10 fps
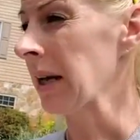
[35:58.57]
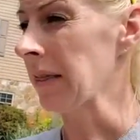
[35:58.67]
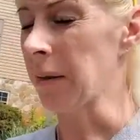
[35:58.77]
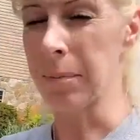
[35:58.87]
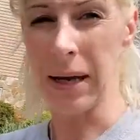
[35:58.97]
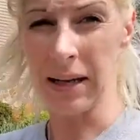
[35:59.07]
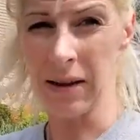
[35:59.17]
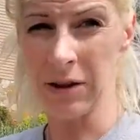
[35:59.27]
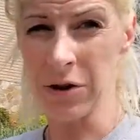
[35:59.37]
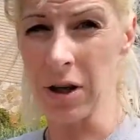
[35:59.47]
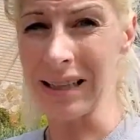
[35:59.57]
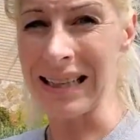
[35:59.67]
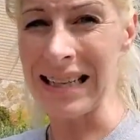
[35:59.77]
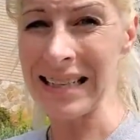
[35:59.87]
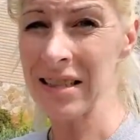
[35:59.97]
the bed of the truck
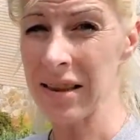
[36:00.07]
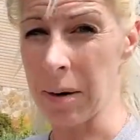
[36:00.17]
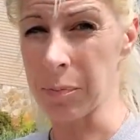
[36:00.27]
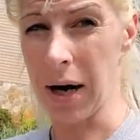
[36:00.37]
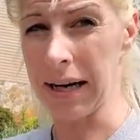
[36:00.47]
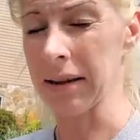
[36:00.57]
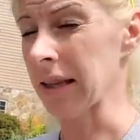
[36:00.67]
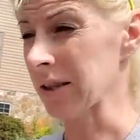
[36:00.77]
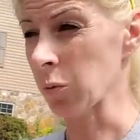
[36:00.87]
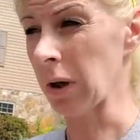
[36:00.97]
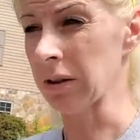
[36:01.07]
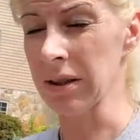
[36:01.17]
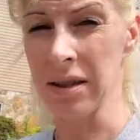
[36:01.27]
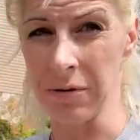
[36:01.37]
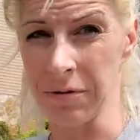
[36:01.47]
and into that bracket that's welded
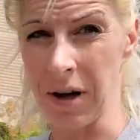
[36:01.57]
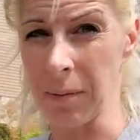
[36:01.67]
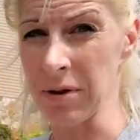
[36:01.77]
to the frame,